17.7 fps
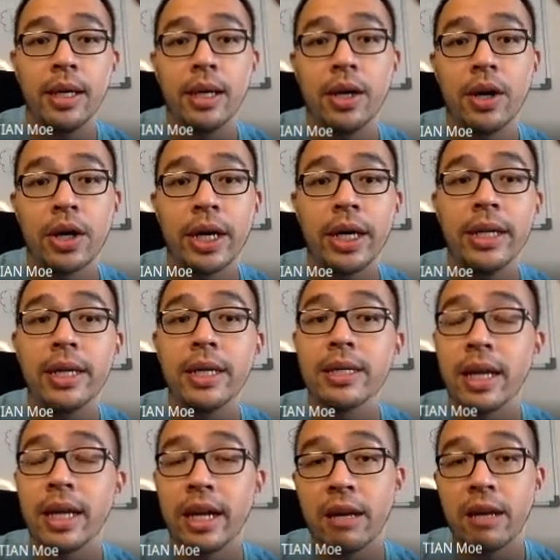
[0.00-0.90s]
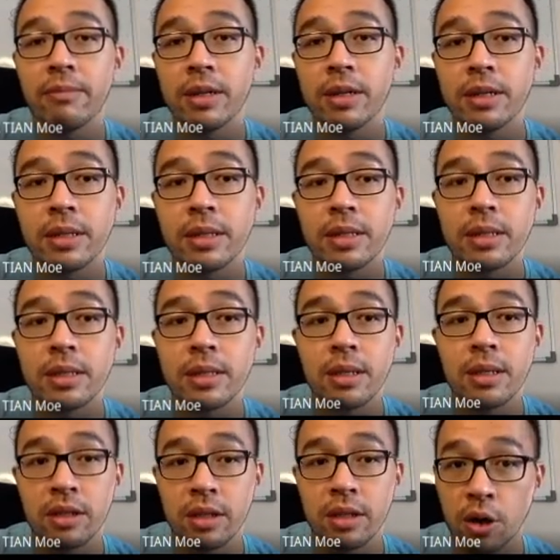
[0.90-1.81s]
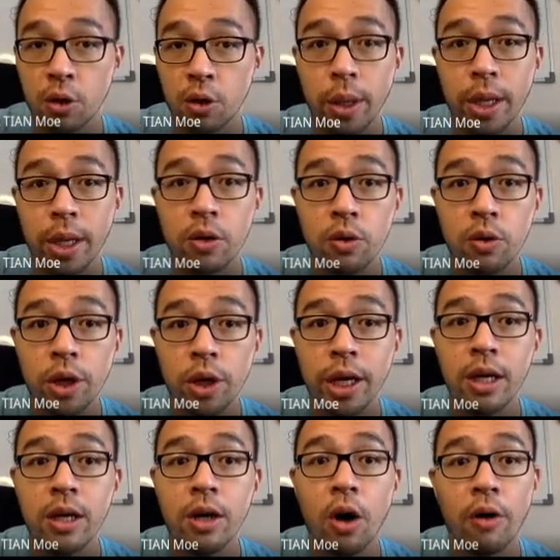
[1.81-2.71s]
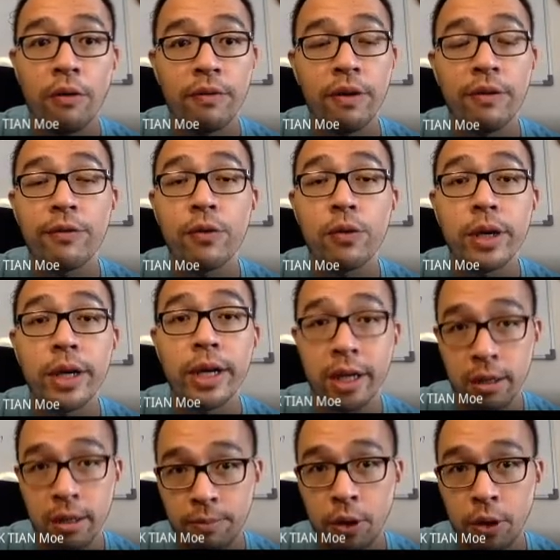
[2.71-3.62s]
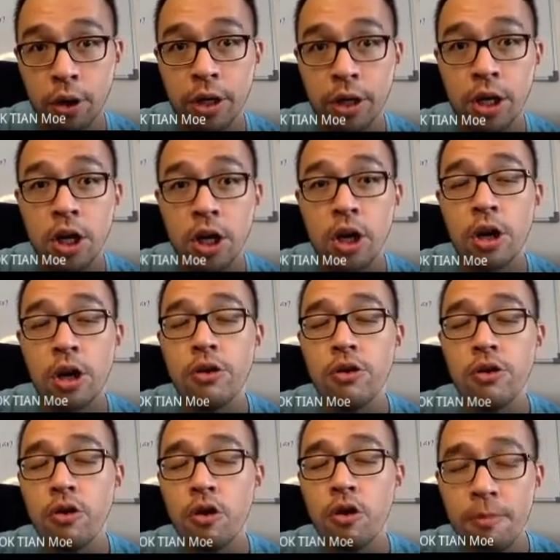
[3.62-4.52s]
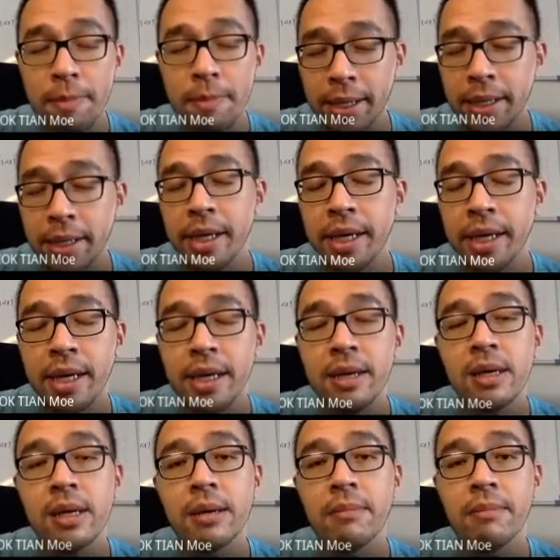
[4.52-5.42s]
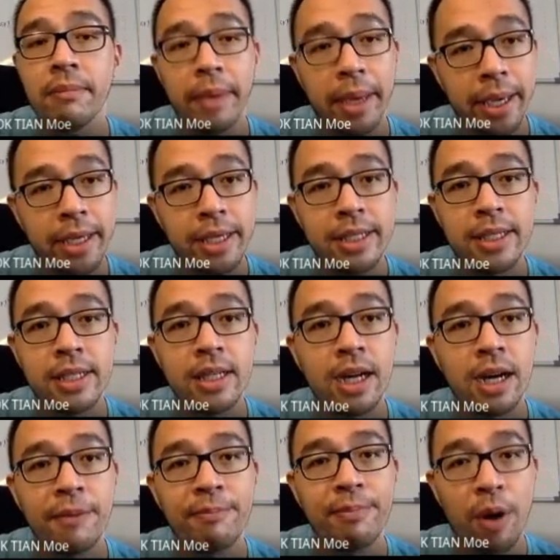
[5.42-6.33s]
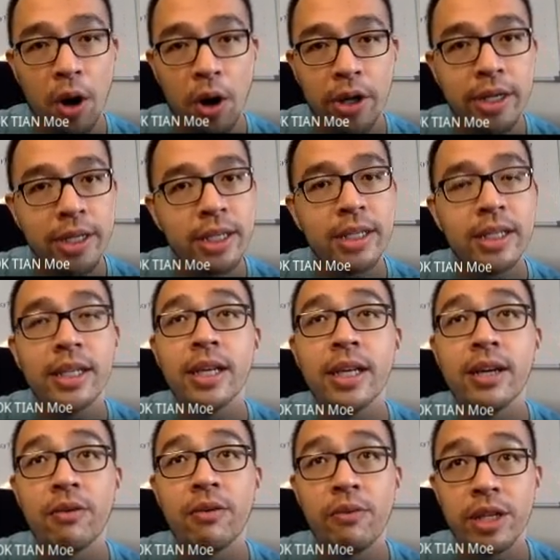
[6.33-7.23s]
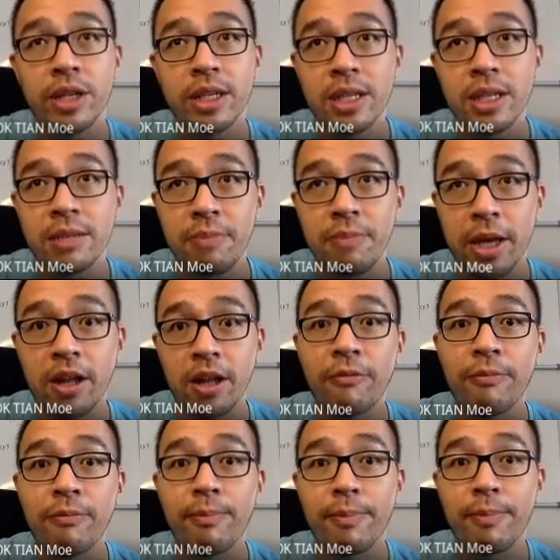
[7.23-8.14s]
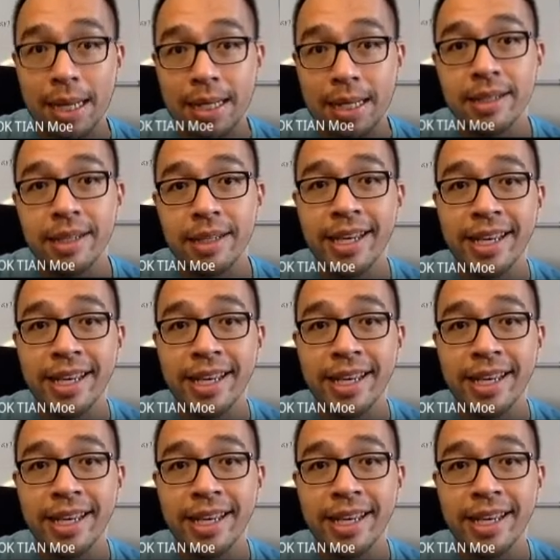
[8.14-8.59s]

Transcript: Okay, this enables the quick cooking of the food in the pot. Nobody makes a pot which is made of plastic.